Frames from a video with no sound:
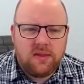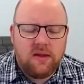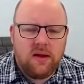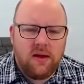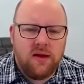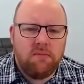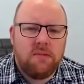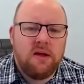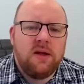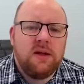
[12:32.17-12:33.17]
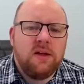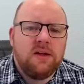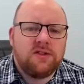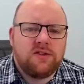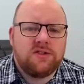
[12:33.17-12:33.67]

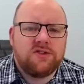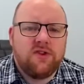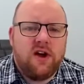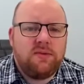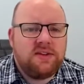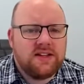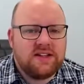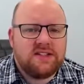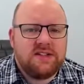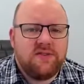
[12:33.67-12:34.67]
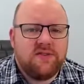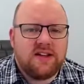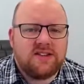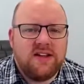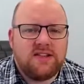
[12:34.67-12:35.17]
So just try and be sensitive of that
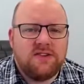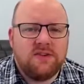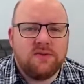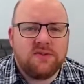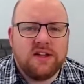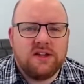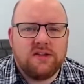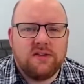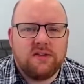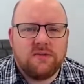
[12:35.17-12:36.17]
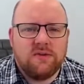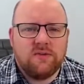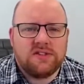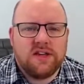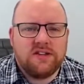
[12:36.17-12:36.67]
data. You wouldn't
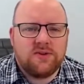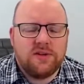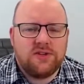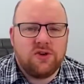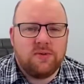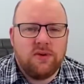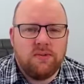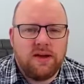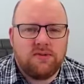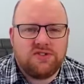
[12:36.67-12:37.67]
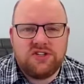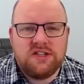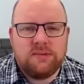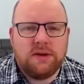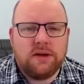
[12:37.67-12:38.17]
want to get into any trouble about
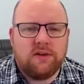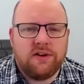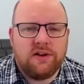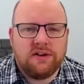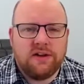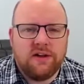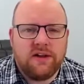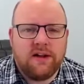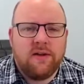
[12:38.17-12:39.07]
GDPR or anything like that.